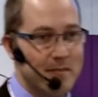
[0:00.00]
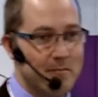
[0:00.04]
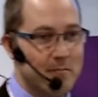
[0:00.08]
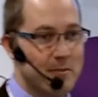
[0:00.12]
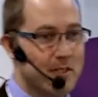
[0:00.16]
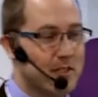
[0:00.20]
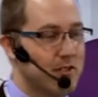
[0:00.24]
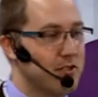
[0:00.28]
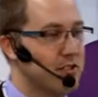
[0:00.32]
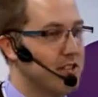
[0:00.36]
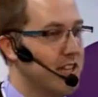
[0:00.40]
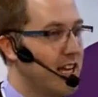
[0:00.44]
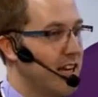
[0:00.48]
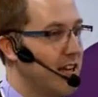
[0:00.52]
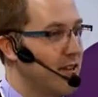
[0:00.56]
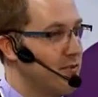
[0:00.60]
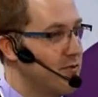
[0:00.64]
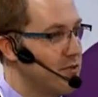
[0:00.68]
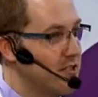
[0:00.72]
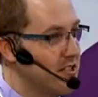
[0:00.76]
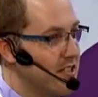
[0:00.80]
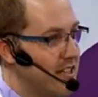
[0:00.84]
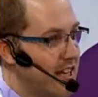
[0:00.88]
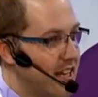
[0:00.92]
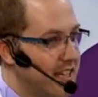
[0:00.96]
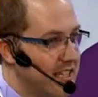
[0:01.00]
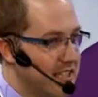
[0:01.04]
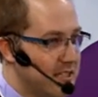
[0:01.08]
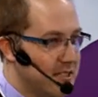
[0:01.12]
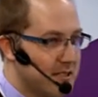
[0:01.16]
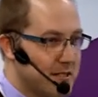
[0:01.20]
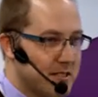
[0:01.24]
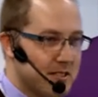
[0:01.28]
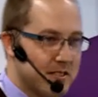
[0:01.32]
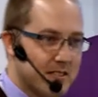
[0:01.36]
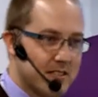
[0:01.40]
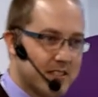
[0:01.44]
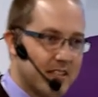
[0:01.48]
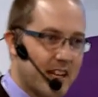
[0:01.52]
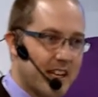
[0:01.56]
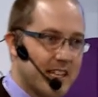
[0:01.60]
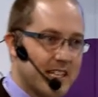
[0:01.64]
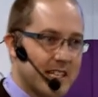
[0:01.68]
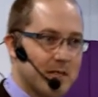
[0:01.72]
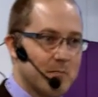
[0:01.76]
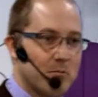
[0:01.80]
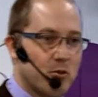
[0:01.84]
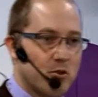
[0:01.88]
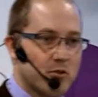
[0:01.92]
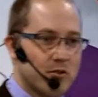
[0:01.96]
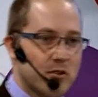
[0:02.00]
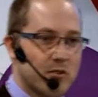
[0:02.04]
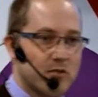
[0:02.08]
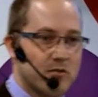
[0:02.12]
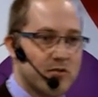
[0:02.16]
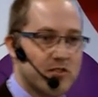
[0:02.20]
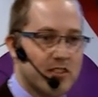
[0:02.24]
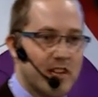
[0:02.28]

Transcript: because you have the nice tiny bottle of